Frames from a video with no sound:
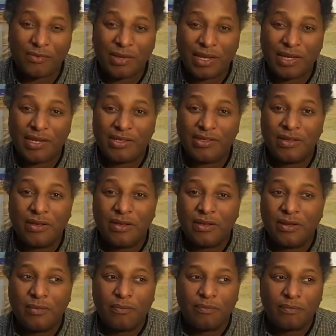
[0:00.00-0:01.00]
page,
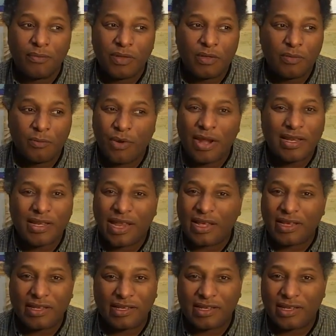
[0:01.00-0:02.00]
it's probably
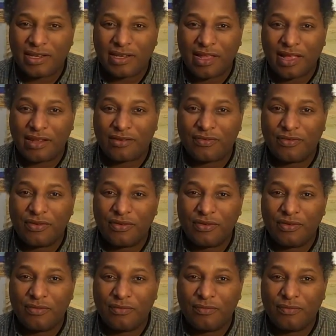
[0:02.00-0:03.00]
not going to get a lot of
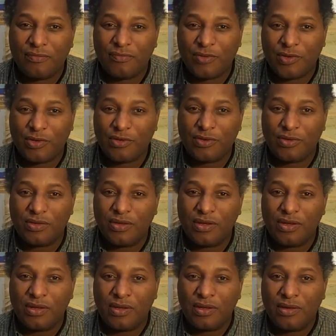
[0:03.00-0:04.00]
views.
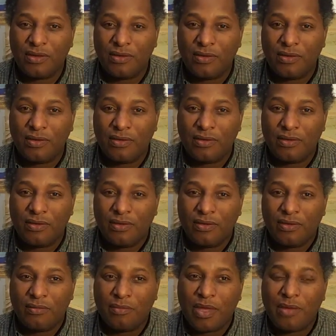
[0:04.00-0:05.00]

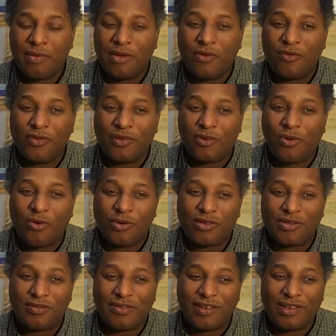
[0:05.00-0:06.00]
Maybe over the
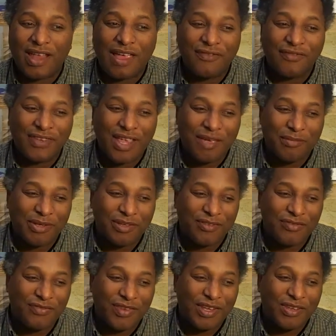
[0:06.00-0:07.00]
course of the lifetime of
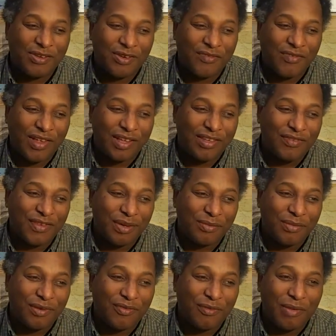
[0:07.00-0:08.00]
this video, if I leave it
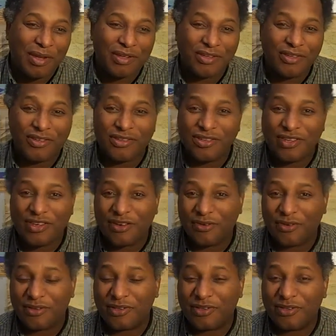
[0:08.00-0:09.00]
up there for about a good
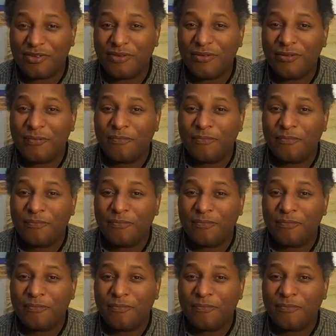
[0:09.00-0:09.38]
year or two,